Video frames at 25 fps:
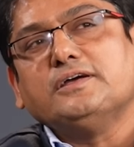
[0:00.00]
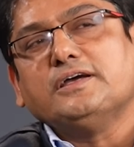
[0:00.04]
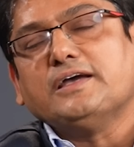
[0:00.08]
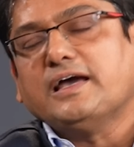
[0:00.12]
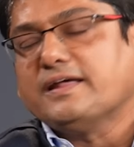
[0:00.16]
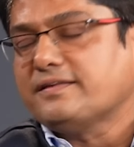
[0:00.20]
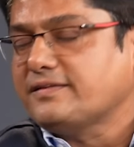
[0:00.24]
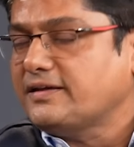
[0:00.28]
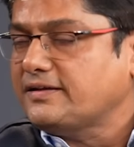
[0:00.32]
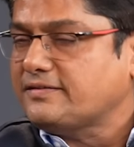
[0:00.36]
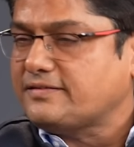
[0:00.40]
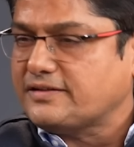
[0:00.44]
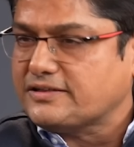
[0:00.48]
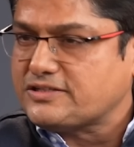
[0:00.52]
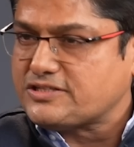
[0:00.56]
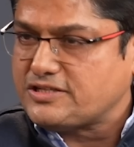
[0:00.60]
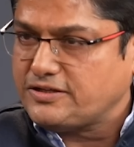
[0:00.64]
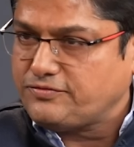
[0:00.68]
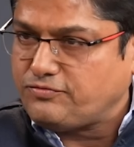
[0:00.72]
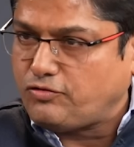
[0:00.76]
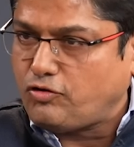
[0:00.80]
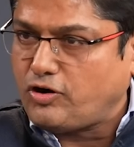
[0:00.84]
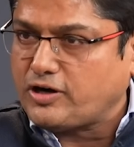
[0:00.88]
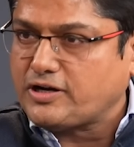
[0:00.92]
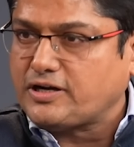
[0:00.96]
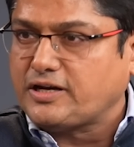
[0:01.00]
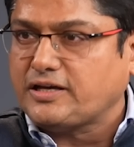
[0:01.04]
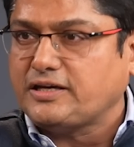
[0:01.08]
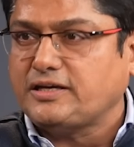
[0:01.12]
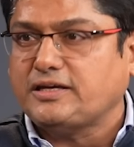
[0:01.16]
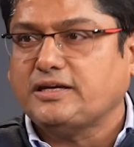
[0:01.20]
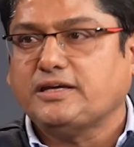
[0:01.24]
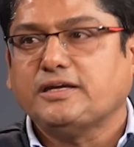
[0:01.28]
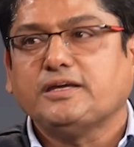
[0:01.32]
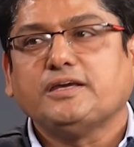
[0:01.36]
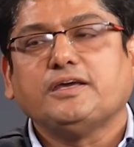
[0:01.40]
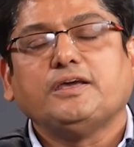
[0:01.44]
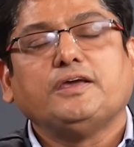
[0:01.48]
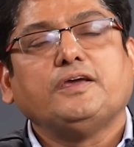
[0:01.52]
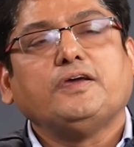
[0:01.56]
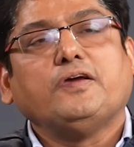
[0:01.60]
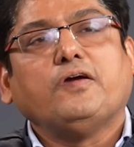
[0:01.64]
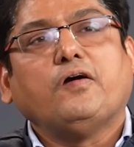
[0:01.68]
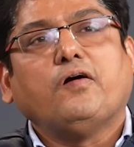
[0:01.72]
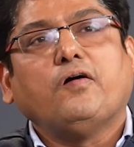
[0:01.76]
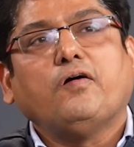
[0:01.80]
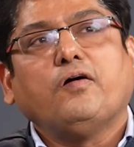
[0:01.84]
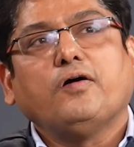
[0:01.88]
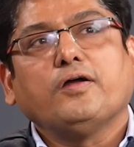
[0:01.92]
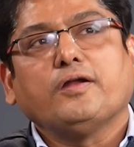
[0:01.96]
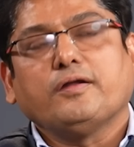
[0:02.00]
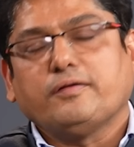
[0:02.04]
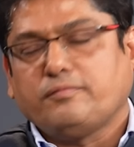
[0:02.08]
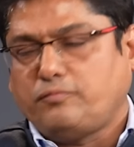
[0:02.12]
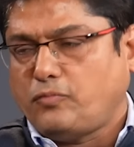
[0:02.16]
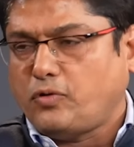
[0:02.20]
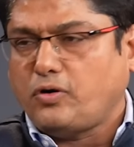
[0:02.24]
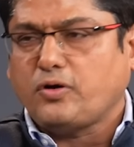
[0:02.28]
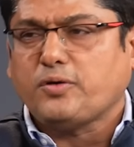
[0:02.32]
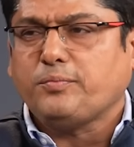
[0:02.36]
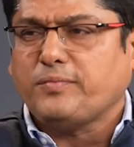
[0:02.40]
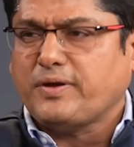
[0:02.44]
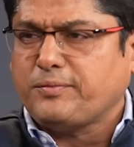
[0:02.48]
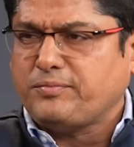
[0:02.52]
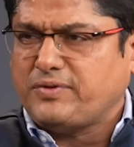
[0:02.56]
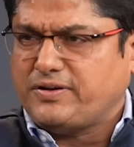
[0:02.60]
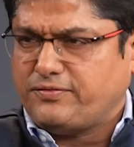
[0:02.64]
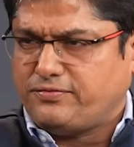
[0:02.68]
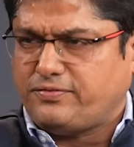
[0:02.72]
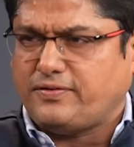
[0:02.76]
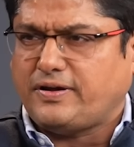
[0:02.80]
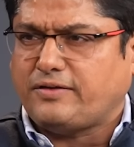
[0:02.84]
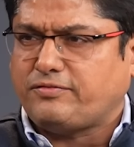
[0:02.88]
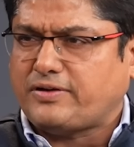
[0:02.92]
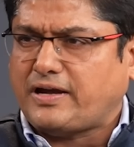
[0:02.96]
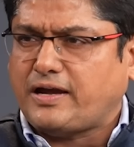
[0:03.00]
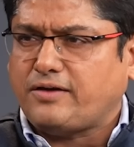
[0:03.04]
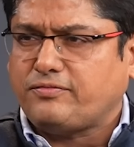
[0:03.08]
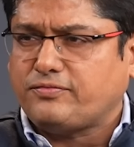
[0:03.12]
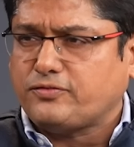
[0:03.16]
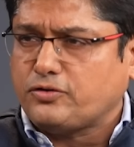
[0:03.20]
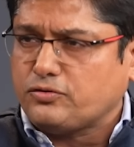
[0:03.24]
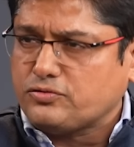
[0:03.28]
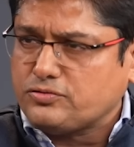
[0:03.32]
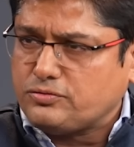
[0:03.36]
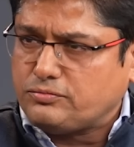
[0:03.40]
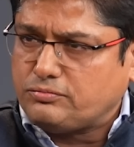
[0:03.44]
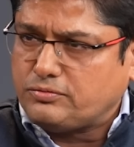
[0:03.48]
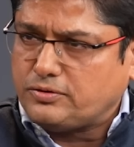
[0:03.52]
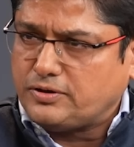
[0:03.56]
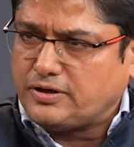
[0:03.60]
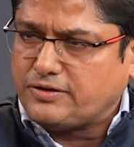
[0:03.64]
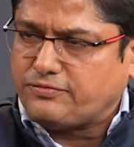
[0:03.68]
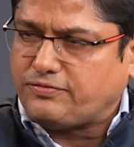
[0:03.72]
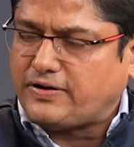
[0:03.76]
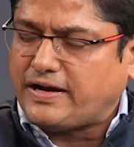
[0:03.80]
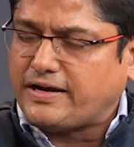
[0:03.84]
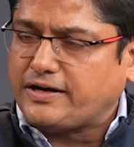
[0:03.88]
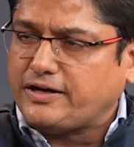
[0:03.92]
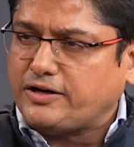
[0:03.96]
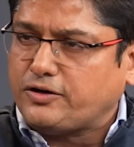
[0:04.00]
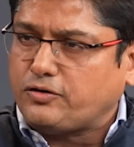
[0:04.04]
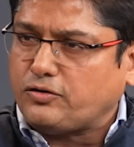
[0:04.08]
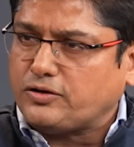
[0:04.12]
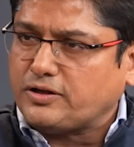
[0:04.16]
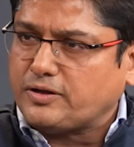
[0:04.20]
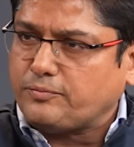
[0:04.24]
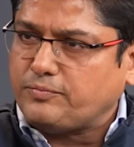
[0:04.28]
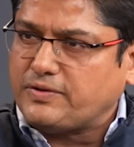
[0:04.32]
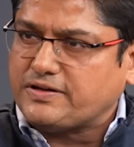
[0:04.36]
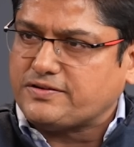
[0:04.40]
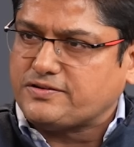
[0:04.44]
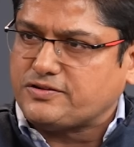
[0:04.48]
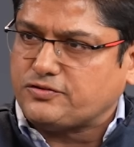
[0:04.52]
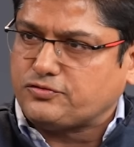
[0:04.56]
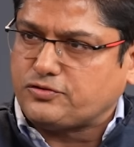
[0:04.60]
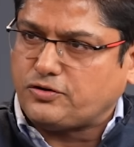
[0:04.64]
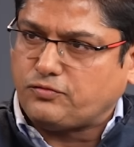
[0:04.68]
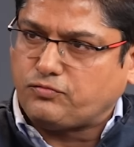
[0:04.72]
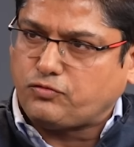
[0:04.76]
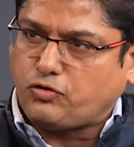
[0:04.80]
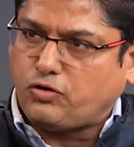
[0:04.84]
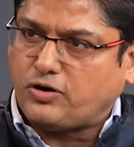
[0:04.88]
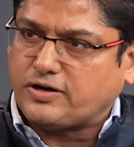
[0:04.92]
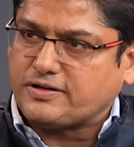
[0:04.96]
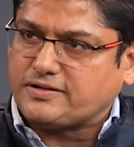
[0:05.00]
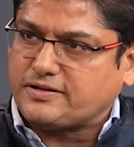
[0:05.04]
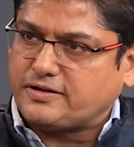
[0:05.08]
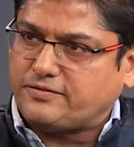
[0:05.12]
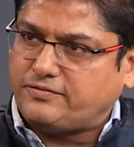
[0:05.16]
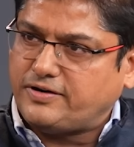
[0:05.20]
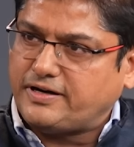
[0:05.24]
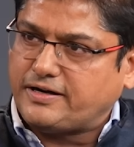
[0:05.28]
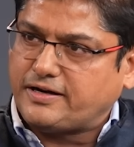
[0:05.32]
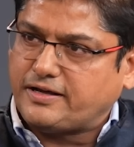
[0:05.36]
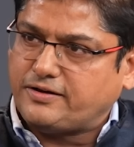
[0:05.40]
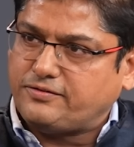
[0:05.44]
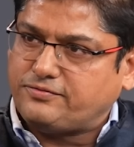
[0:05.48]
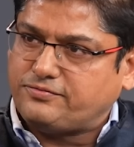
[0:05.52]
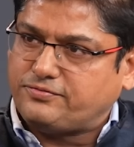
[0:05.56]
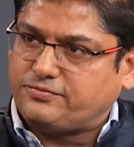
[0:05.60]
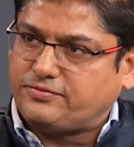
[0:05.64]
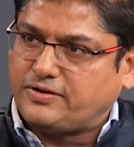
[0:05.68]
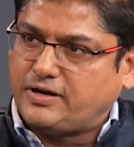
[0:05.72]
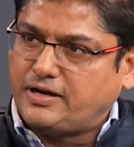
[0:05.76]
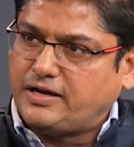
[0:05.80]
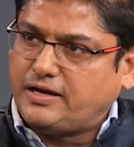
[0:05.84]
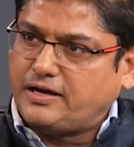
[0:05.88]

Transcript: say 60-40, or maybe if I have to define it on the basis of conservative,